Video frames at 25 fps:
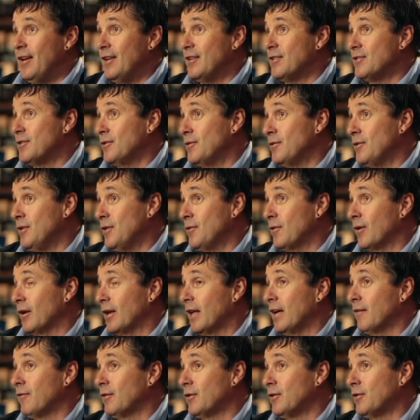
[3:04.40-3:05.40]
into year
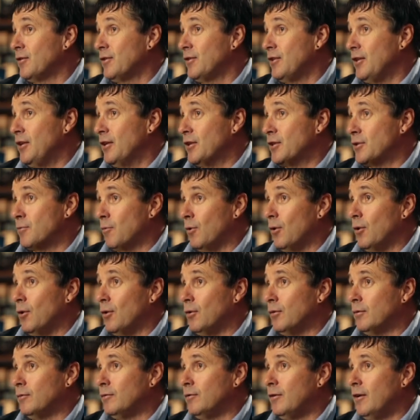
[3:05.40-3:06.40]
11, year
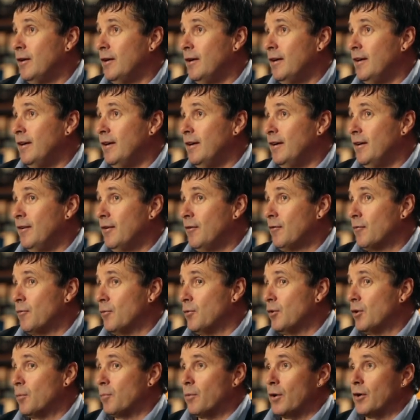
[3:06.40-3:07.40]
12,
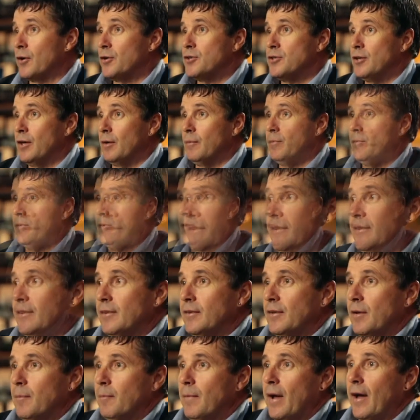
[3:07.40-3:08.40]
through to apprenticeship,
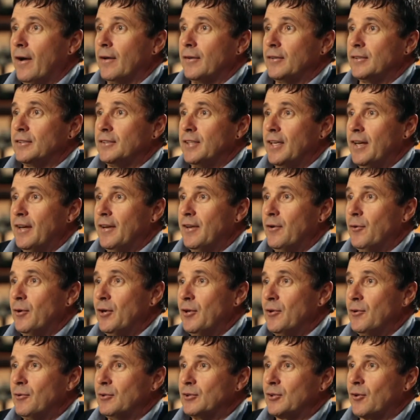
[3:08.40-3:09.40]
the mountains there,
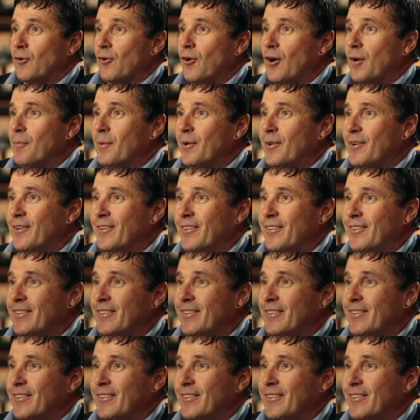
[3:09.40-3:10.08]
all you do is climb it.